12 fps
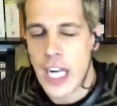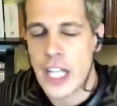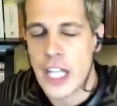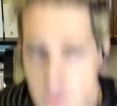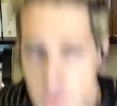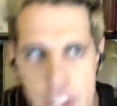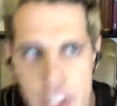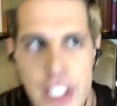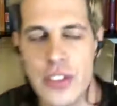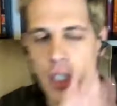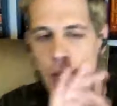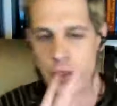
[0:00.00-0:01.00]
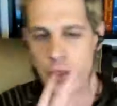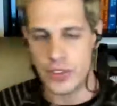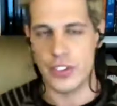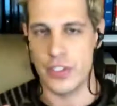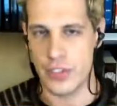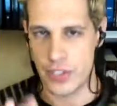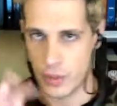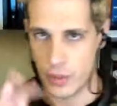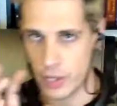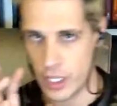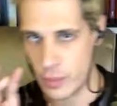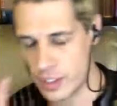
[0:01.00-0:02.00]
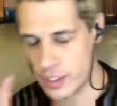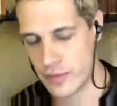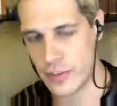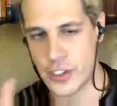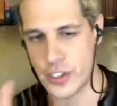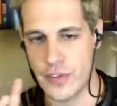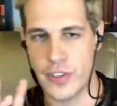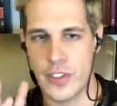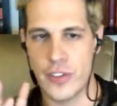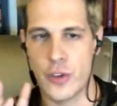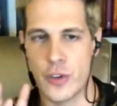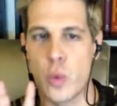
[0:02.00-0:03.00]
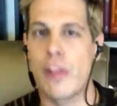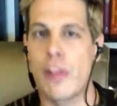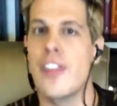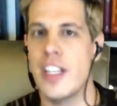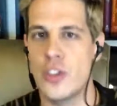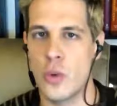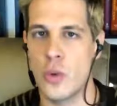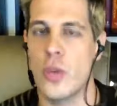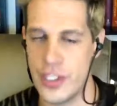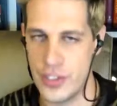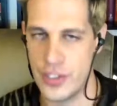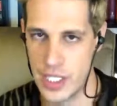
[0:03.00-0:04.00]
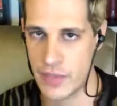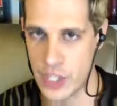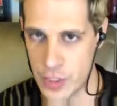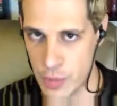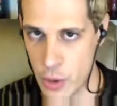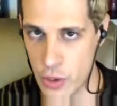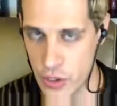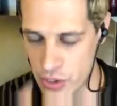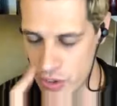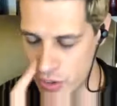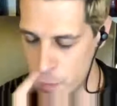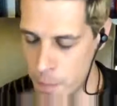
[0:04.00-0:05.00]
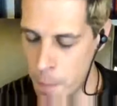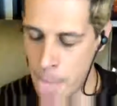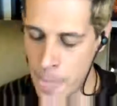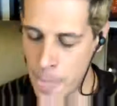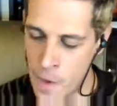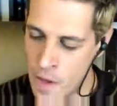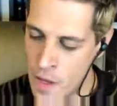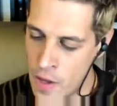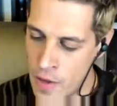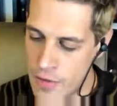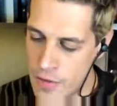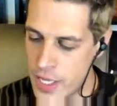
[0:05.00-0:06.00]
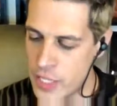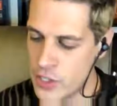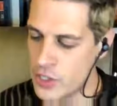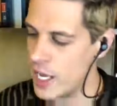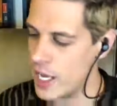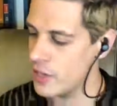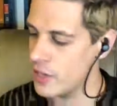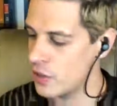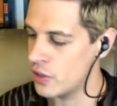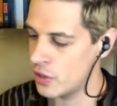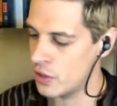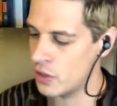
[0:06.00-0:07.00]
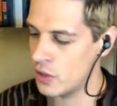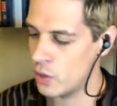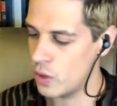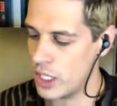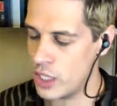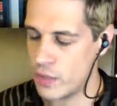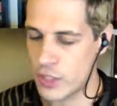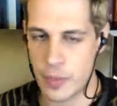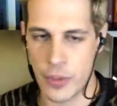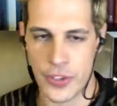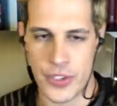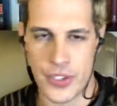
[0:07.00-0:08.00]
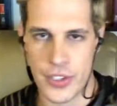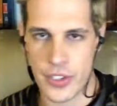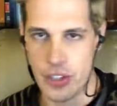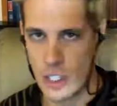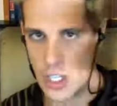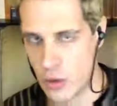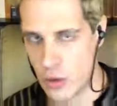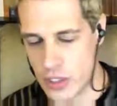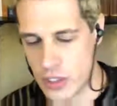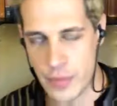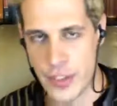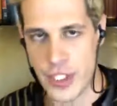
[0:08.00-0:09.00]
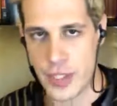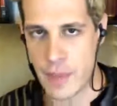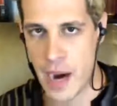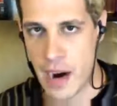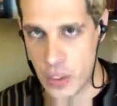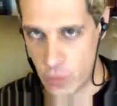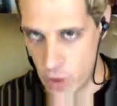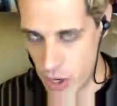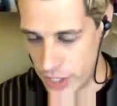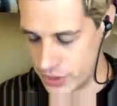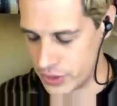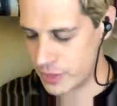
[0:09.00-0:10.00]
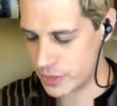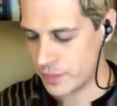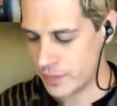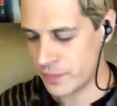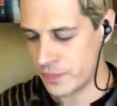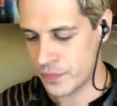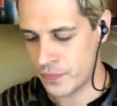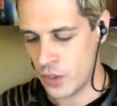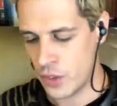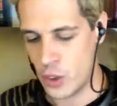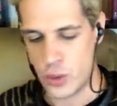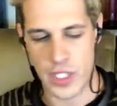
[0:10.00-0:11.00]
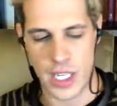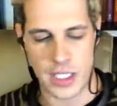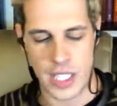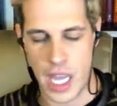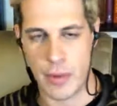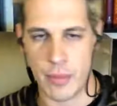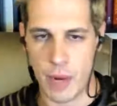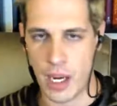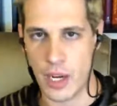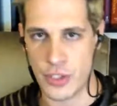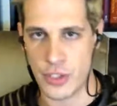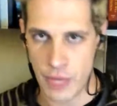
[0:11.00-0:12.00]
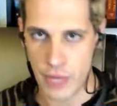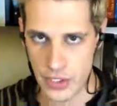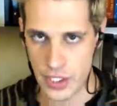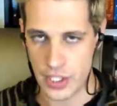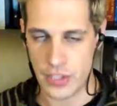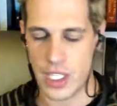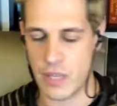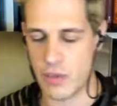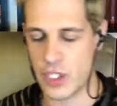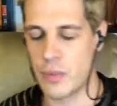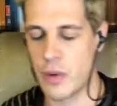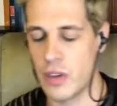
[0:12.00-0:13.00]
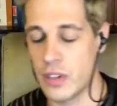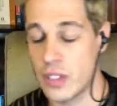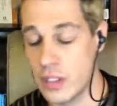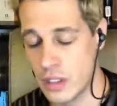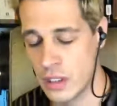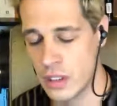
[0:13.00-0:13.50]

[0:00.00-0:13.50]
and I don't think it's a coincidence that it was in front of the wealthiest audience he'd ever spoken to, then said, in response to the New York Times' Barry Weiss, who said, yeah, but Milo's a racist, he responded